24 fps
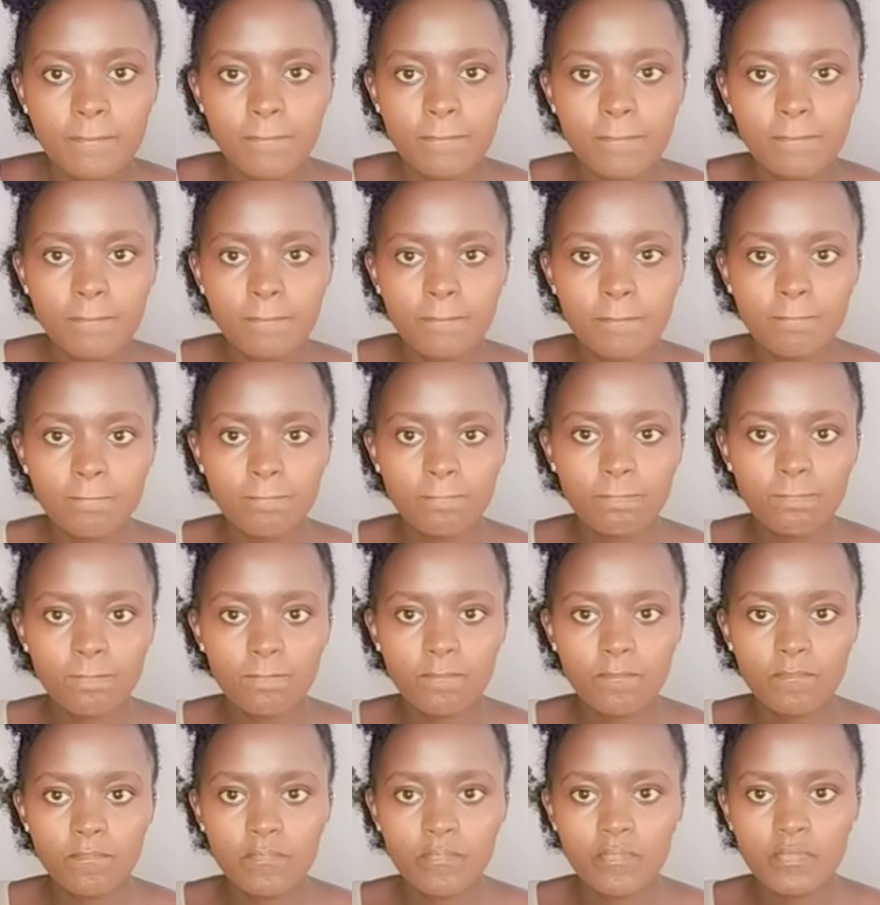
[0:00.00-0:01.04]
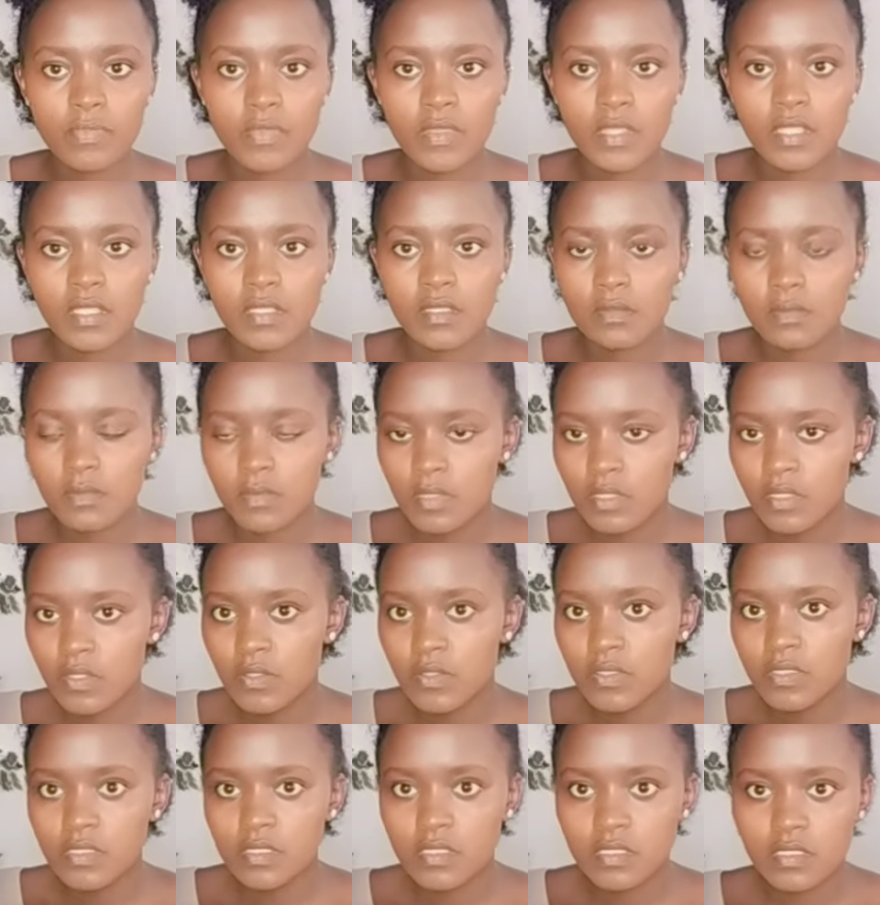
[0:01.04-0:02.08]
the contact paper as I fix
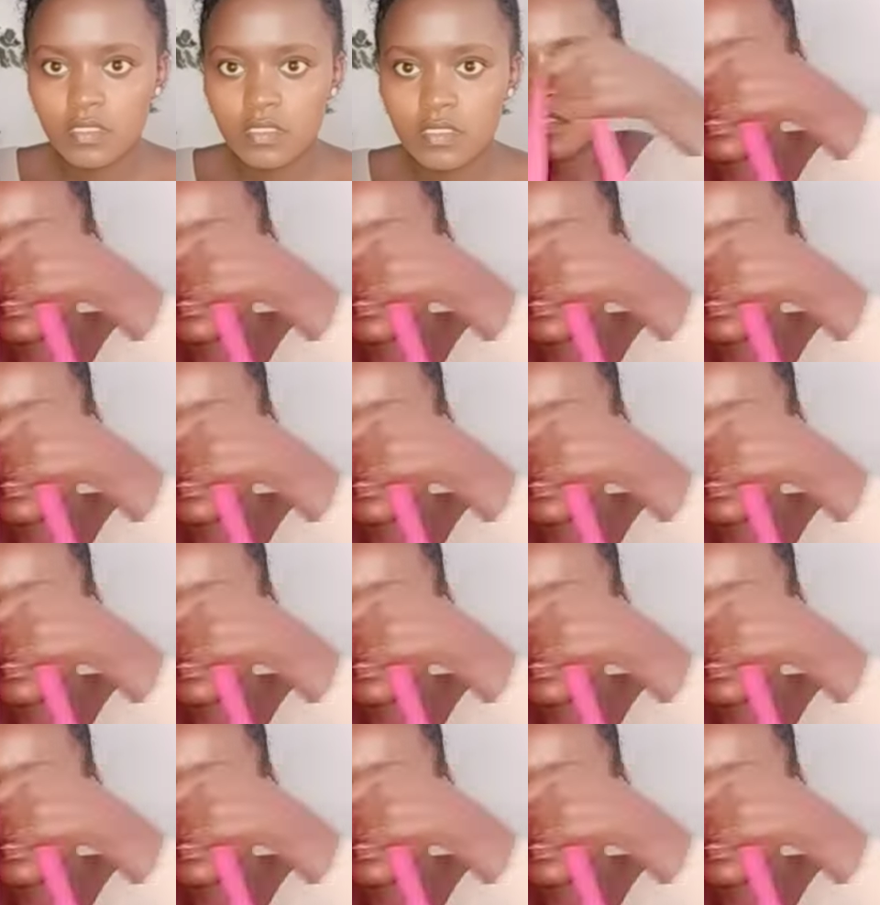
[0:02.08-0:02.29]
it.